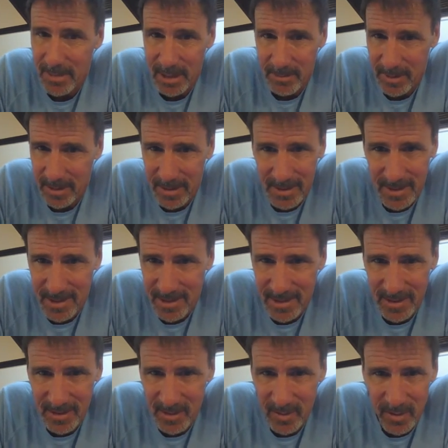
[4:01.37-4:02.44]
Maybe
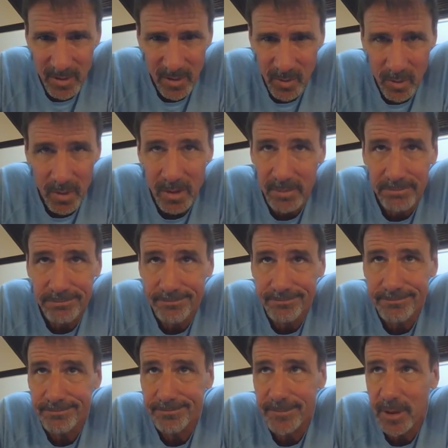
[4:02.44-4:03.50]
it's you're going to order
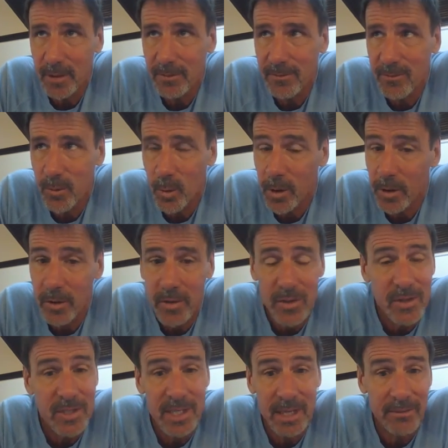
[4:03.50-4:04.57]

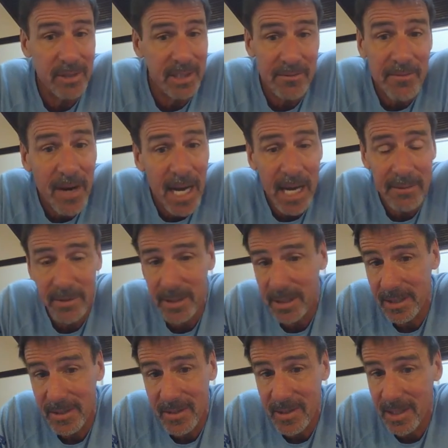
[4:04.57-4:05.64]
475 of
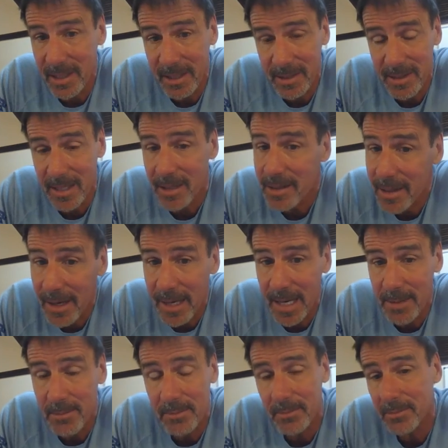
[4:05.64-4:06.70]
these things at a
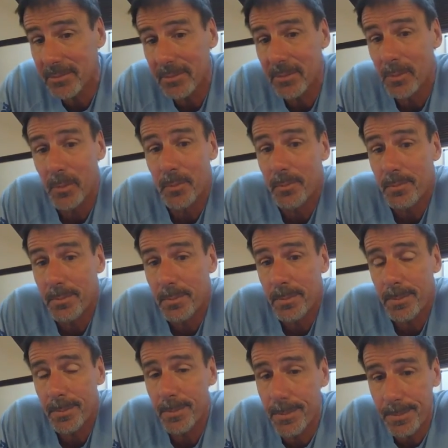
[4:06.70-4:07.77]
time,
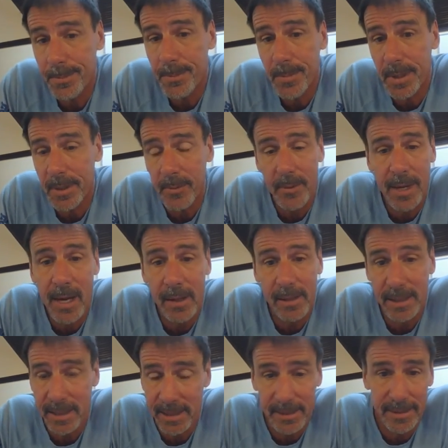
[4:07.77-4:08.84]
but in
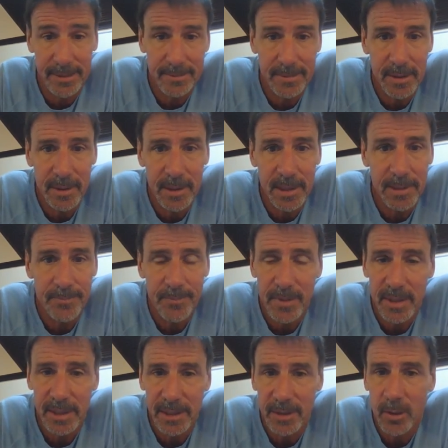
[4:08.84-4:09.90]
reality,
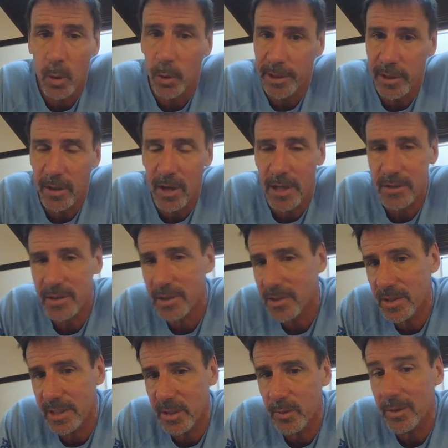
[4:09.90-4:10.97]
the holding cost
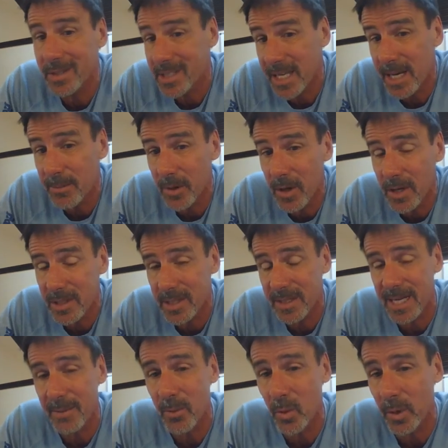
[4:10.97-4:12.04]
doesn't equal the setup cost at
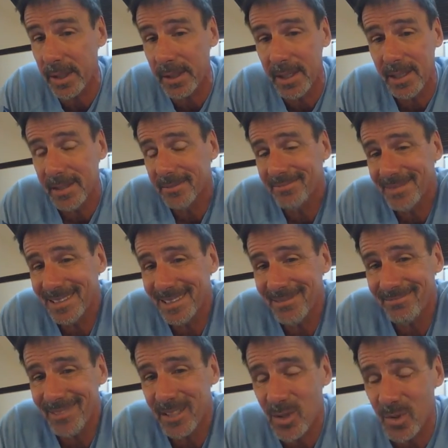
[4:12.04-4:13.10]
that point.
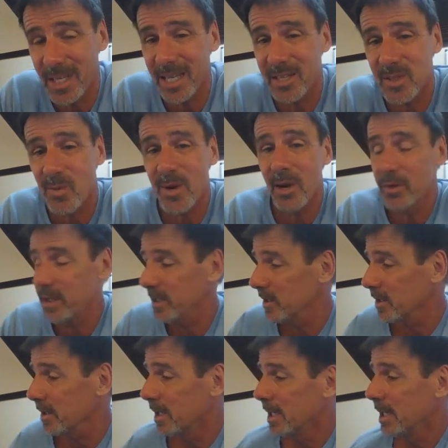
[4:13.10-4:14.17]
That's okay. It's a rounding
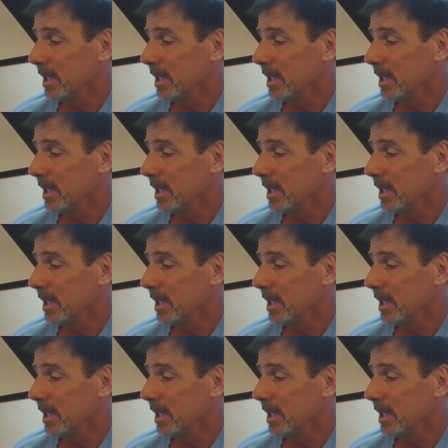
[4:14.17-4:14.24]
error.